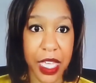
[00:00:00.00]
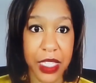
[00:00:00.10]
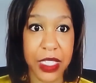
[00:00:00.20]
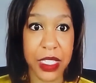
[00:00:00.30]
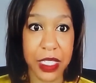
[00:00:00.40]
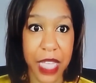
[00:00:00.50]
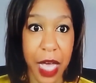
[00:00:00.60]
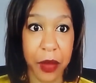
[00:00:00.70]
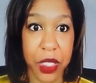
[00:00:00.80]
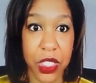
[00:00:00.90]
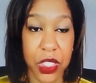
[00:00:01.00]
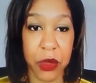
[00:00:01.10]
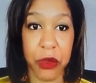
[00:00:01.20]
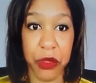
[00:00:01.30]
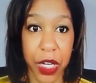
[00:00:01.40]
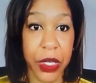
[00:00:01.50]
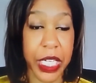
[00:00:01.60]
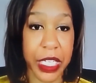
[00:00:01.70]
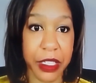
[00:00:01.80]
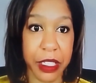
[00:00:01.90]
is establish
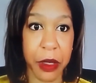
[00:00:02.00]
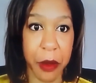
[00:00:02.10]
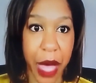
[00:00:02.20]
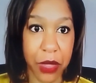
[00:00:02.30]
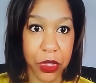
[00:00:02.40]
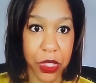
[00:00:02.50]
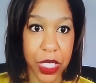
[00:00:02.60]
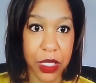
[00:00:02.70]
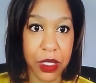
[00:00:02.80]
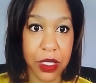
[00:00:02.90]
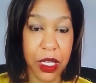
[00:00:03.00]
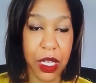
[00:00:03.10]
very clear boundaries.